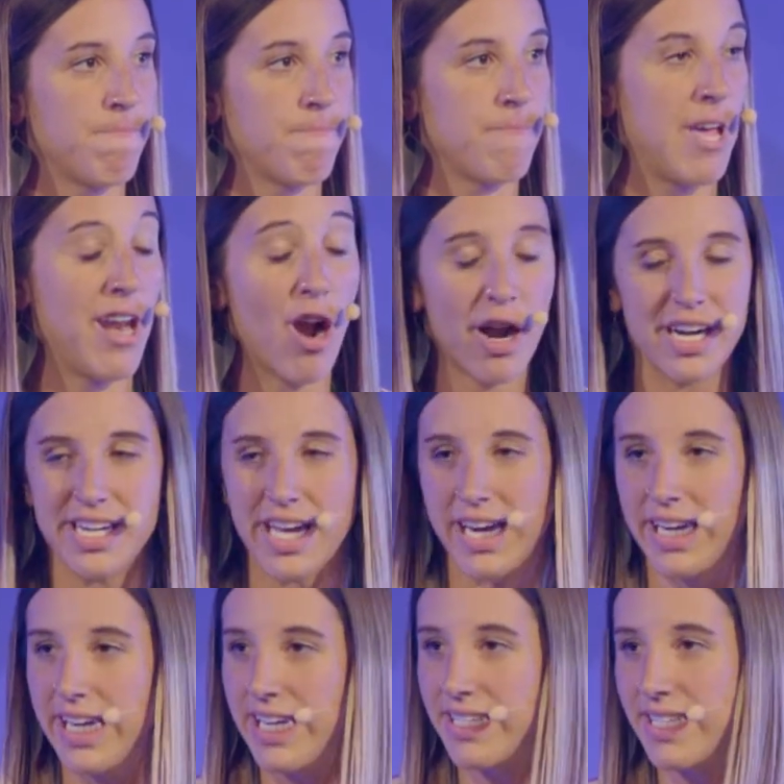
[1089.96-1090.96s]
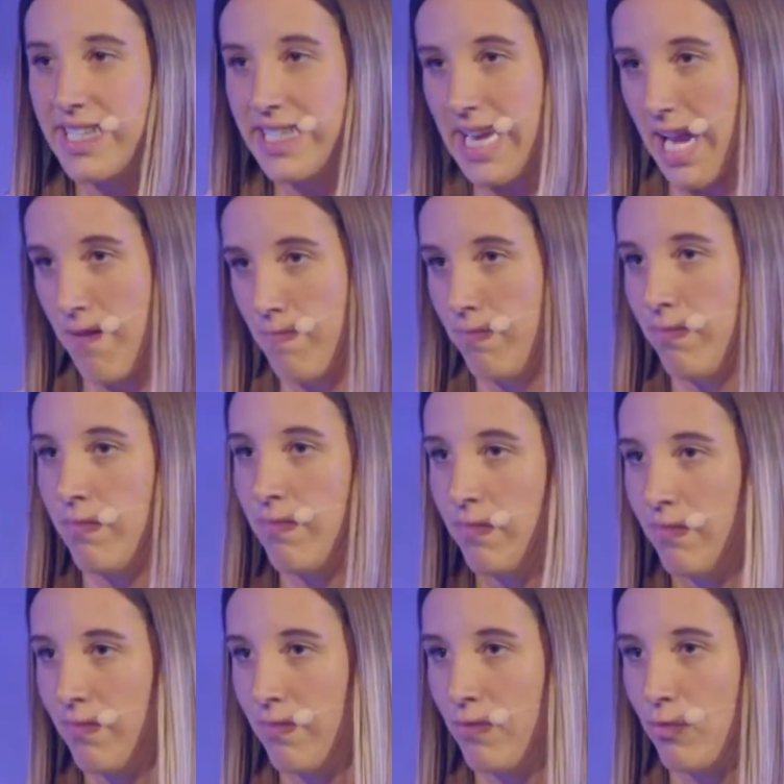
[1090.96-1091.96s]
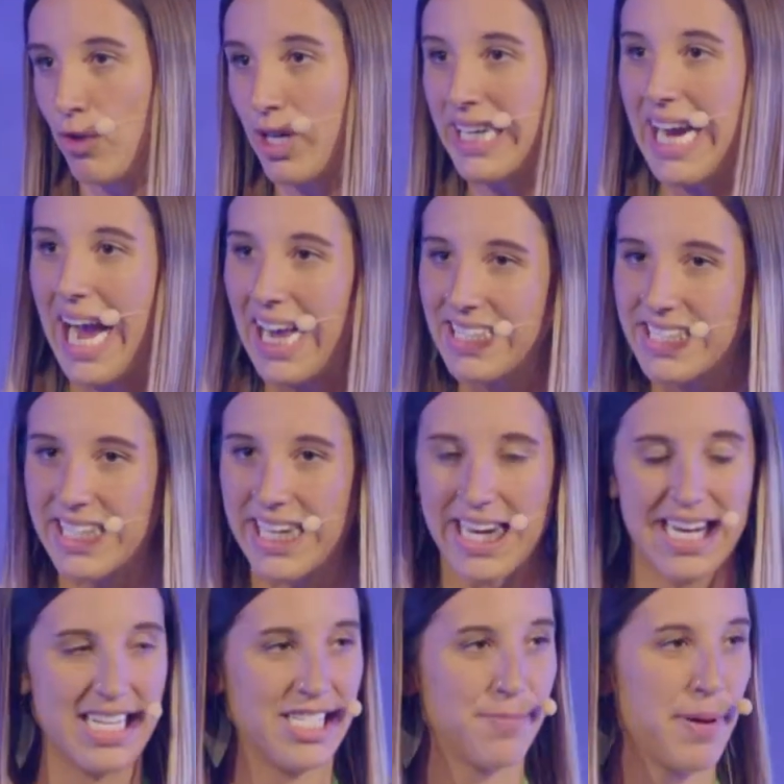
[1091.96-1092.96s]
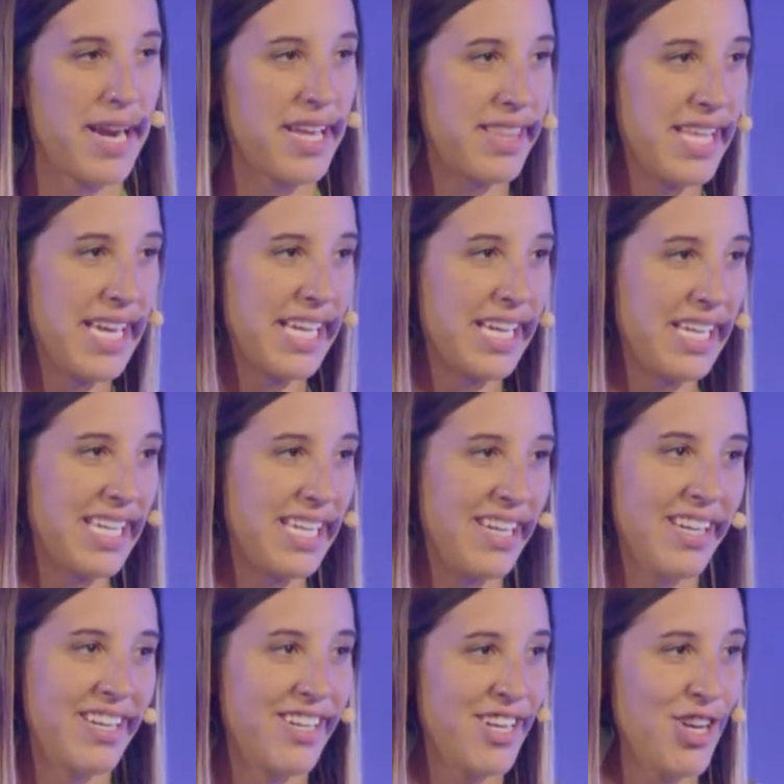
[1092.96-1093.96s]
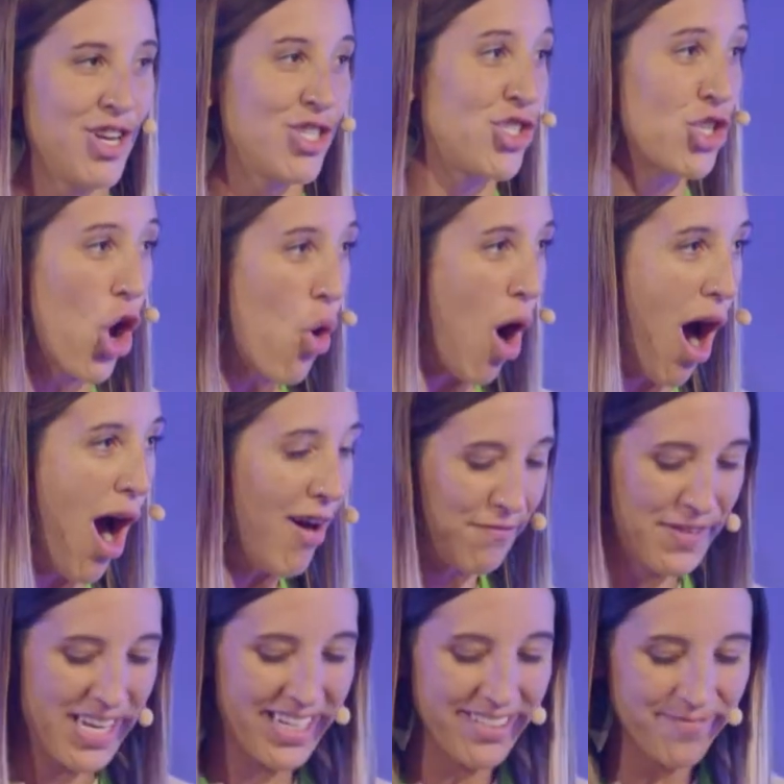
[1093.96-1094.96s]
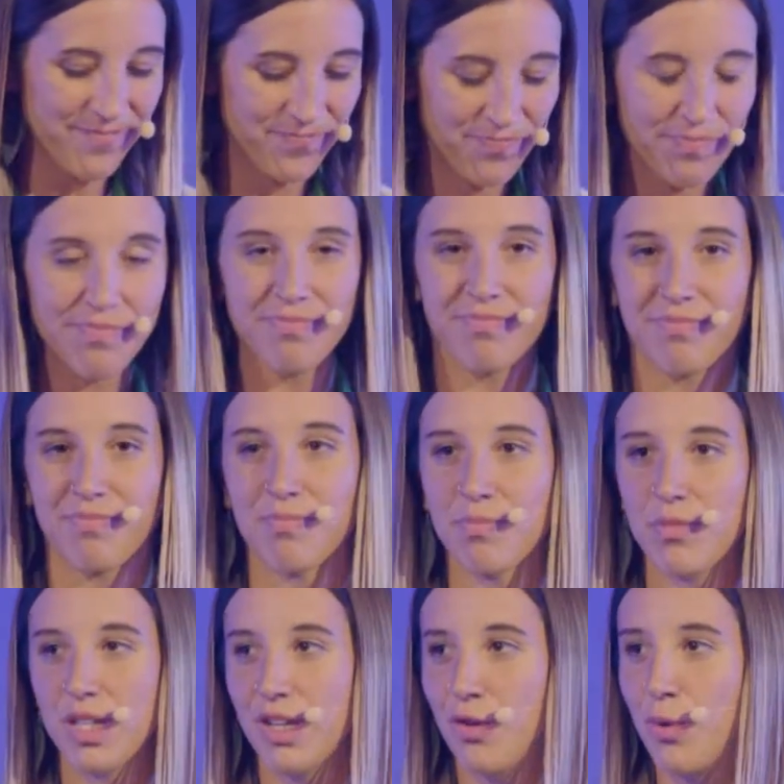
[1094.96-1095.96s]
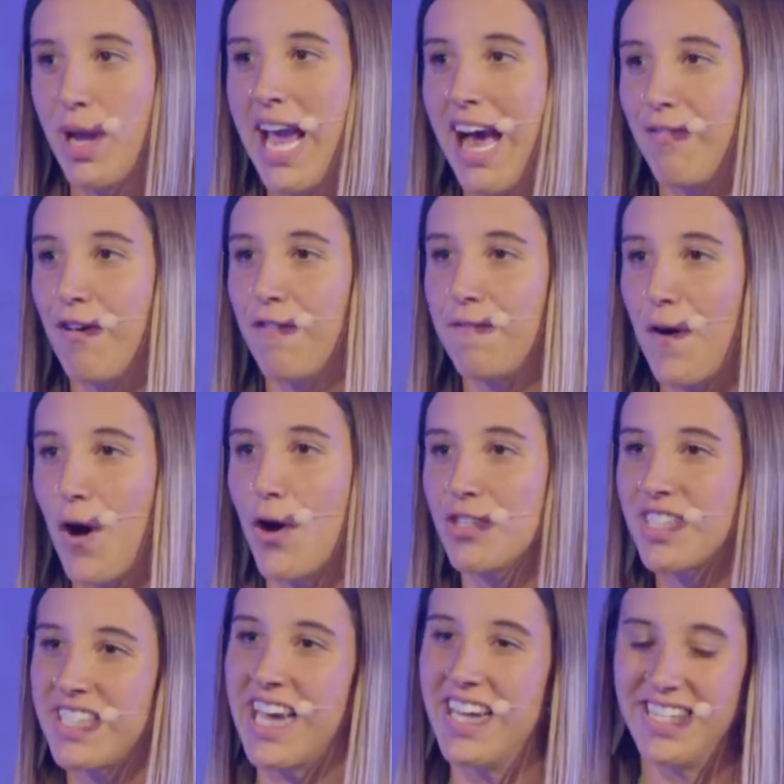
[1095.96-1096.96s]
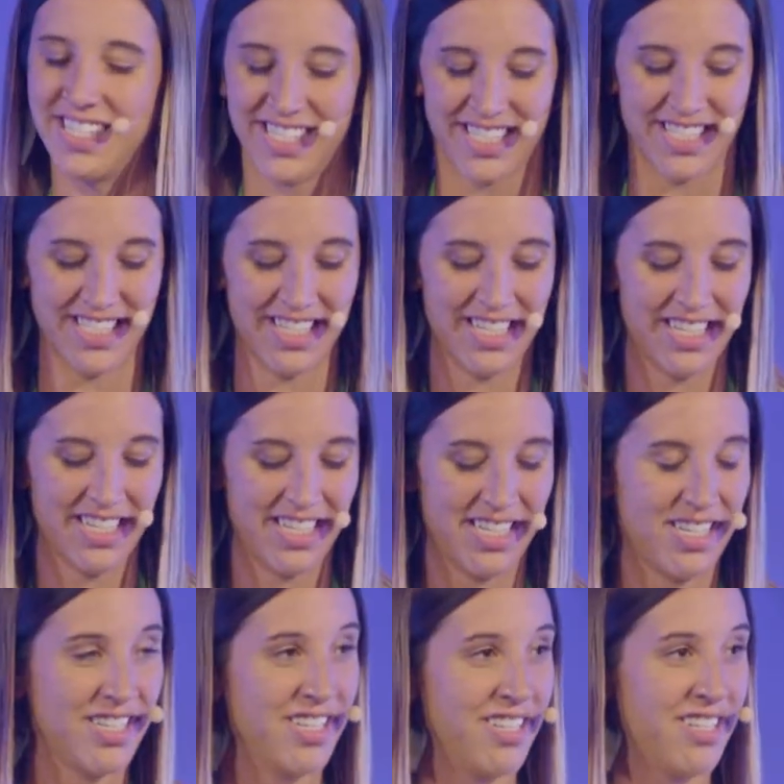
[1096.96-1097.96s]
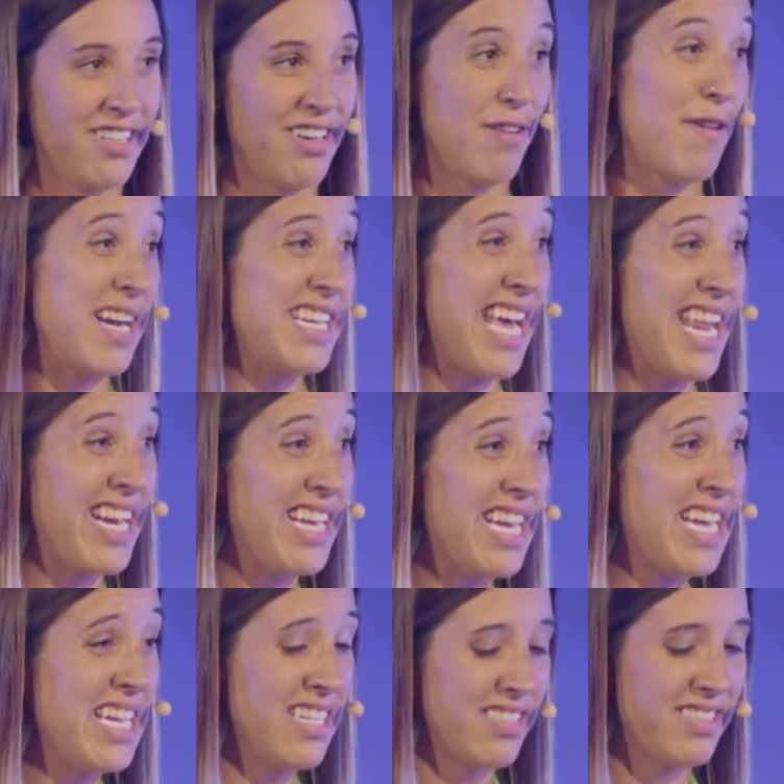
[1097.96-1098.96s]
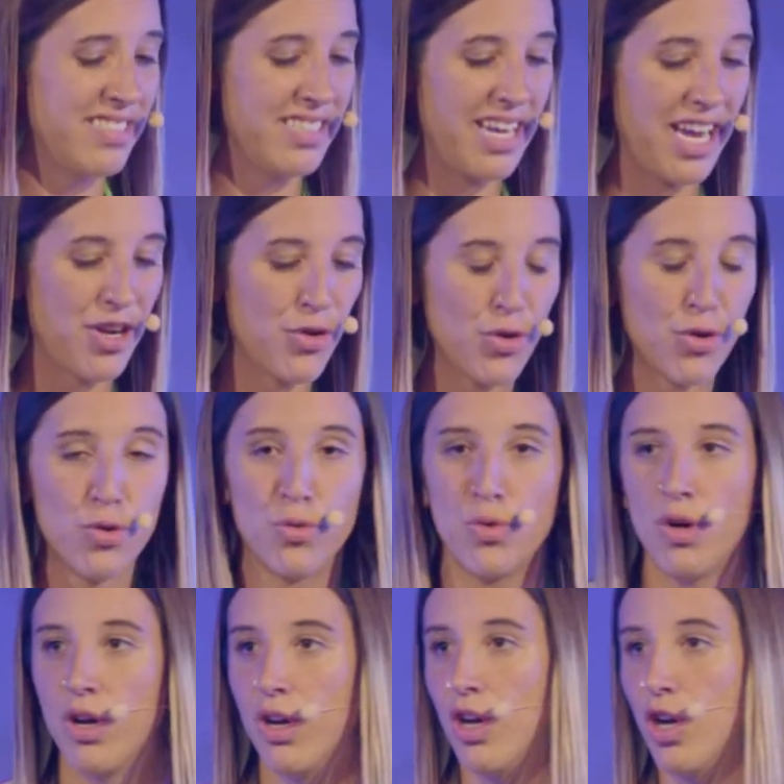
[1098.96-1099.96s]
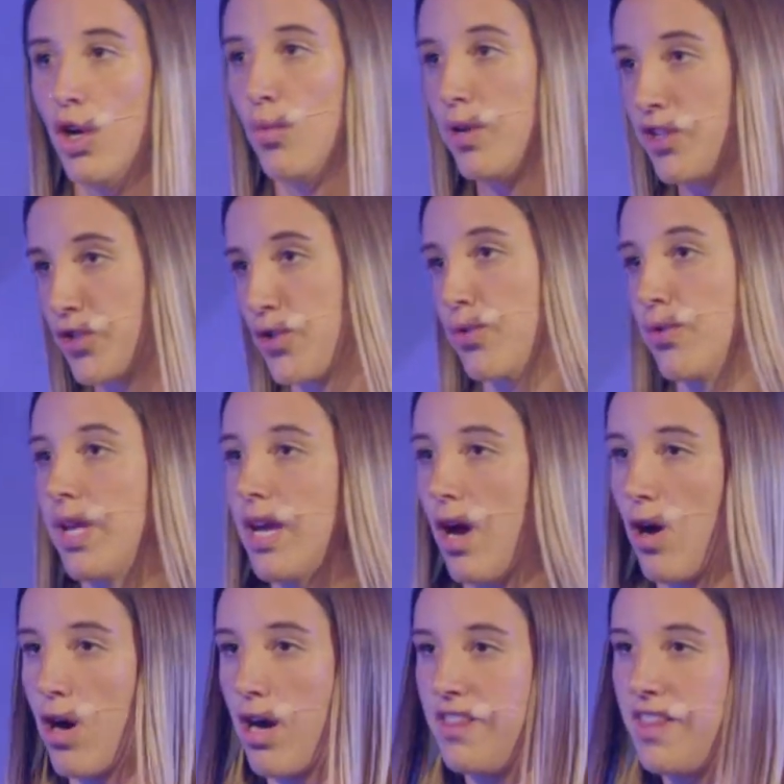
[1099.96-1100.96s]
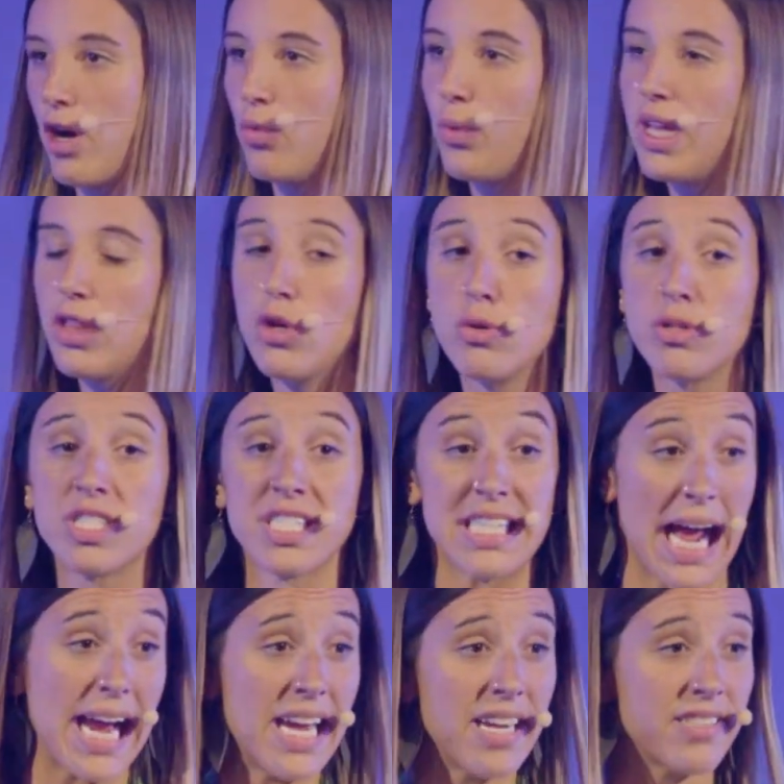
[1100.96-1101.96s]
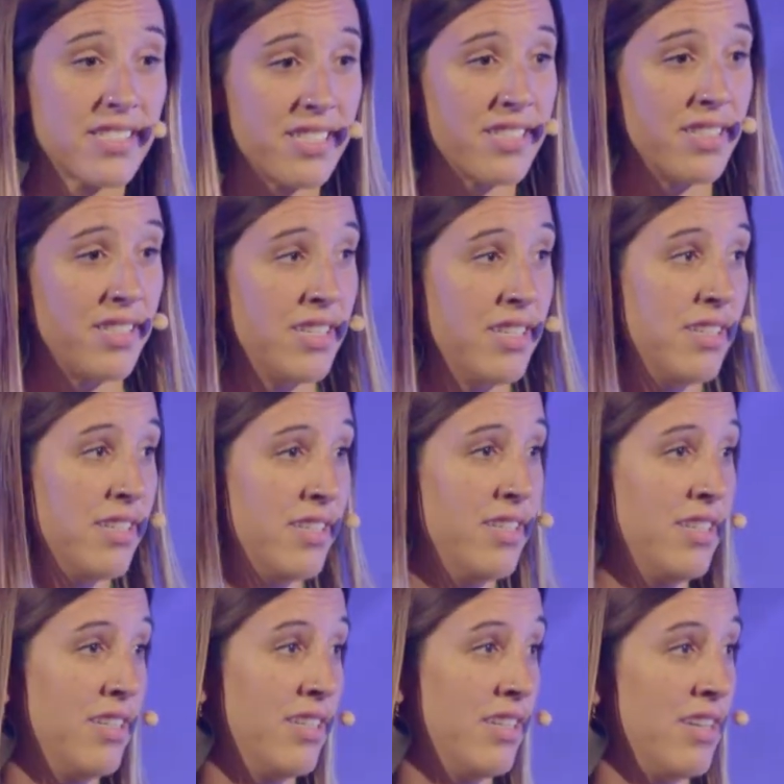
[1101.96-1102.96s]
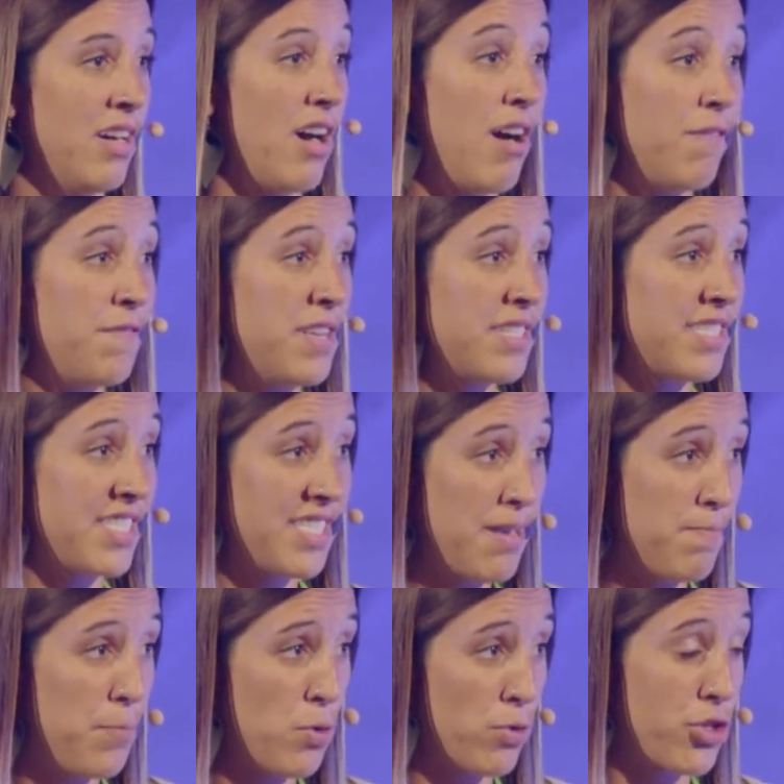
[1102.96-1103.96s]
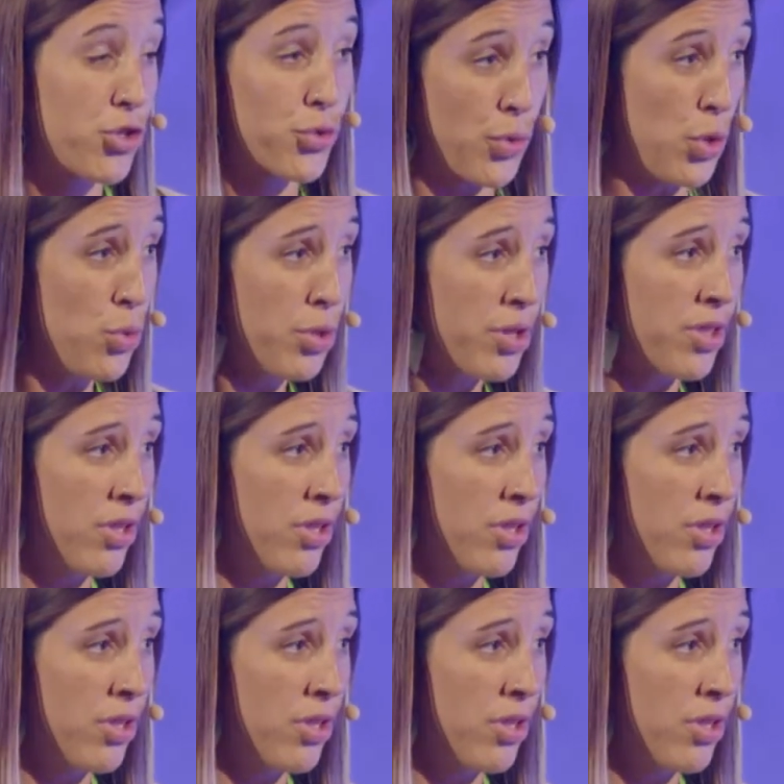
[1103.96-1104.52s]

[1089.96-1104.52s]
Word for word: And our identity is the same. We're God's kids, but I think so often we have a false sense of identity and who we truly are that we lose sight of the simple truth